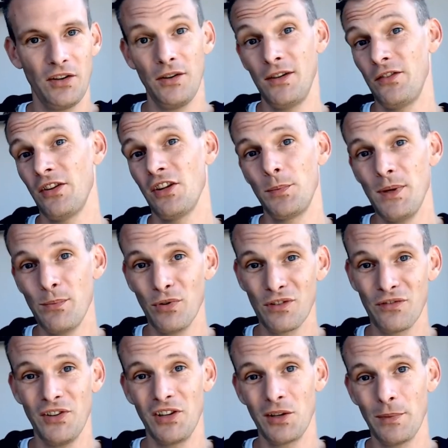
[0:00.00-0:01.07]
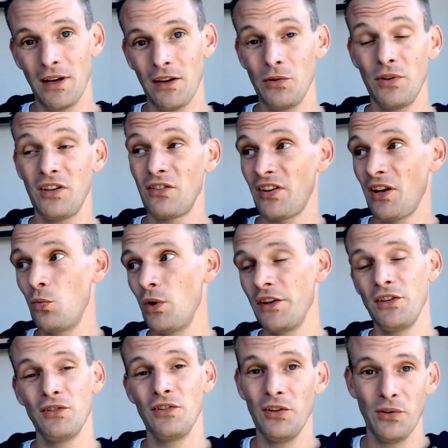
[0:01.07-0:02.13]
here's how the people are feeling about you, here's how well
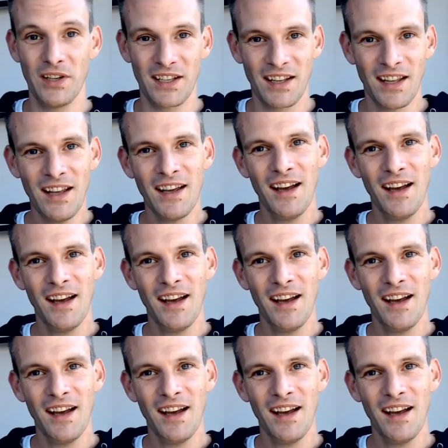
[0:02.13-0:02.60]
you're doing,